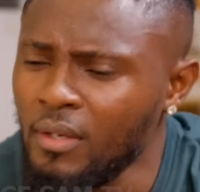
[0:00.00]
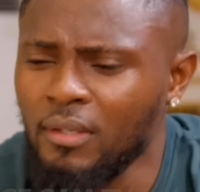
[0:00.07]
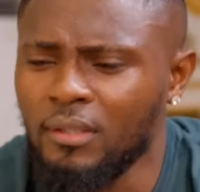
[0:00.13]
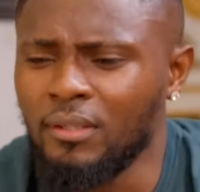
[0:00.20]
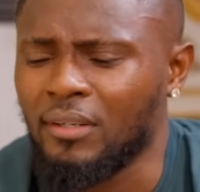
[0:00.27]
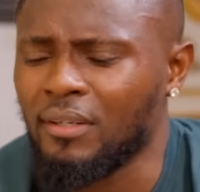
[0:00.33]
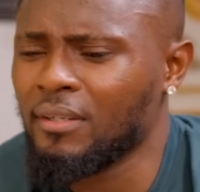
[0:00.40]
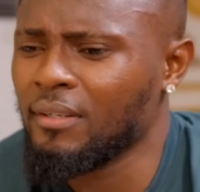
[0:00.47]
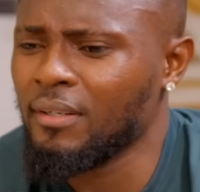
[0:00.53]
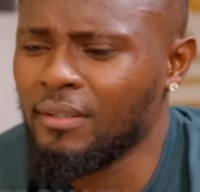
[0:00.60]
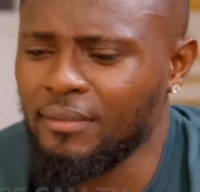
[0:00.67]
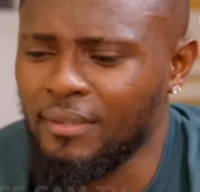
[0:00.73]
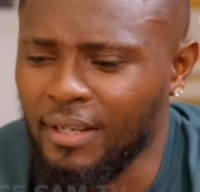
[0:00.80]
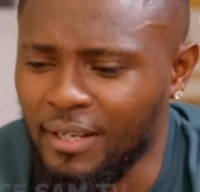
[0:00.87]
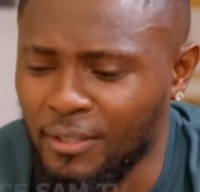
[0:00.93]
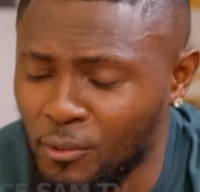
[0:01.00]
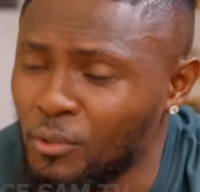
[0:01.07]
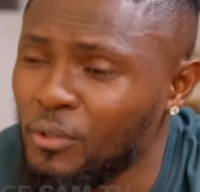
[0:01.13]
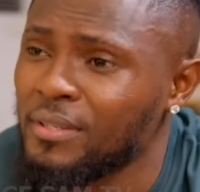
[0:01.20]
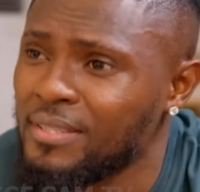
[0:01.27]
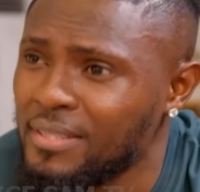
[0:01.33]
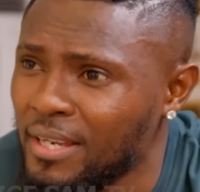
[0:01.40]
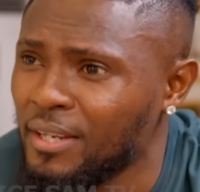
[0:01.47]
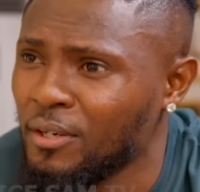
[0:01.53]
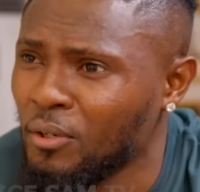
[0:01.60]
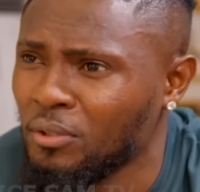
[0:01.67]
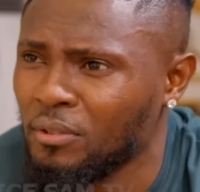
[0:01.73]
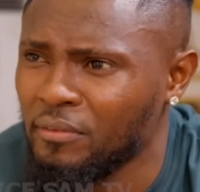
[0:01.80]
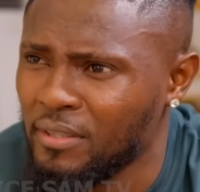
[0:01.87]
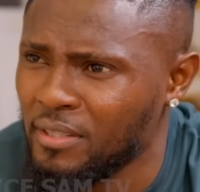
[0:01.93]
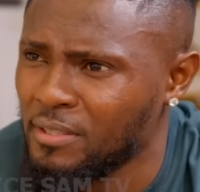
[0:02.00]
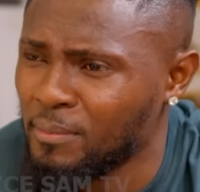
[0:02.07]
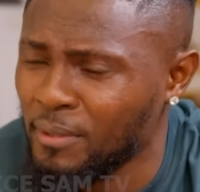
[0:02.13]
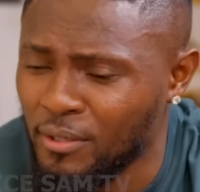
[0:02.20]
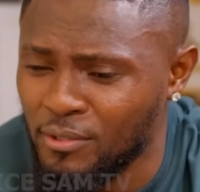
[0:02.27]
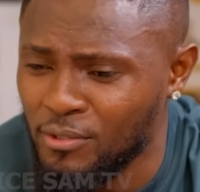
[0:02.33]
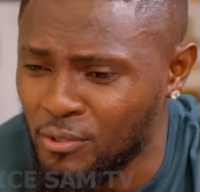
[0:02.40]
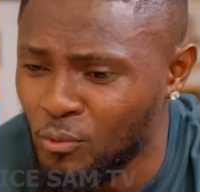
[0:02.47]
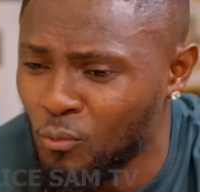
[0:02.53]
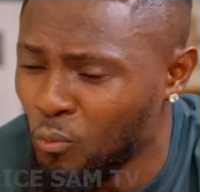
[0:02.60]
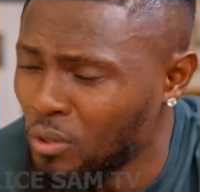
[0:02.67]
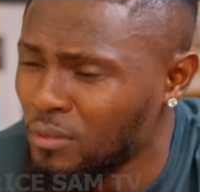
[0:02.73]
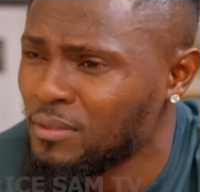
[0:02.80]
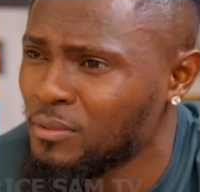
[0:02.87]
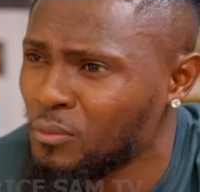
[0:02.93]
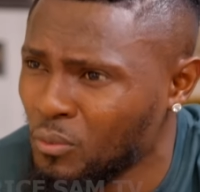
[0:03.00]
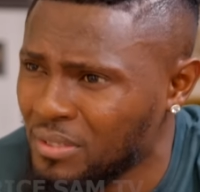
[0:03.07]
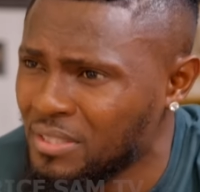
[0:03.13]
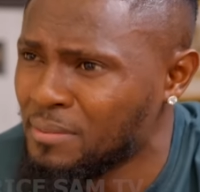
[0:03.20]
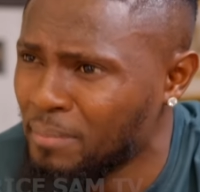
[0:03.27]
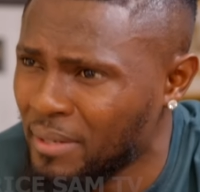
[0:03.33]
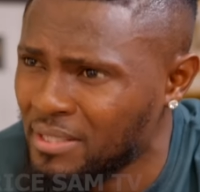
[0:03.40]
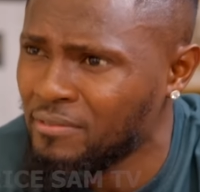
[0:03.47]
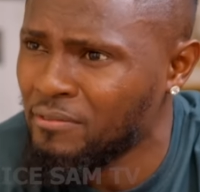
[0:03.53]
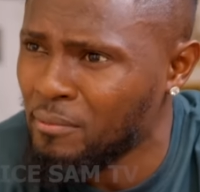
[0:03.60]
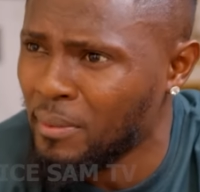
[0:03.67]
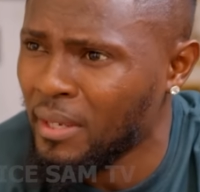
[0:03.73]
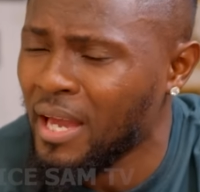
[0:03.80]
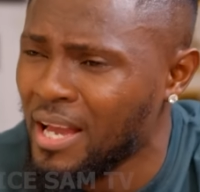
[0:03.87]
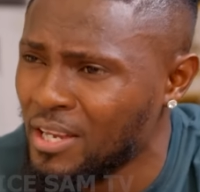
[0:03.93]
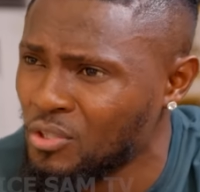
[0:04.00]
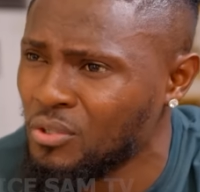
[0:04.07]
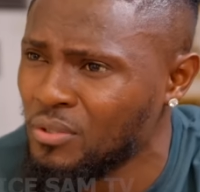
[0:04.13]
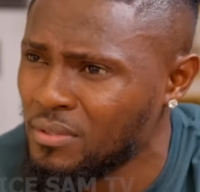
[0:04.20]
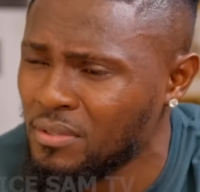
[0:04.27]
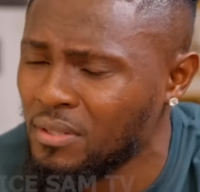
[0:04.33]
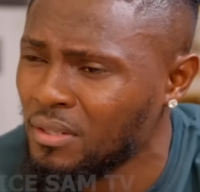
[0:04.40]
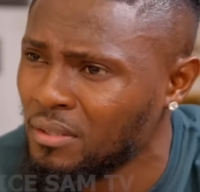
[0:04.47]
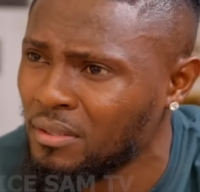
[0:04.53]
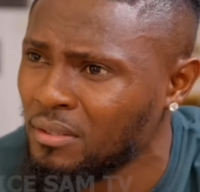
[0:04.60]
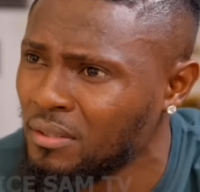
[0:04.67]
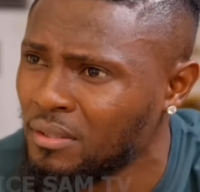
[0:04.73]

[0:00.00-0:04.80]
Look, I know you're saying all of this because you want what's best for me as your son.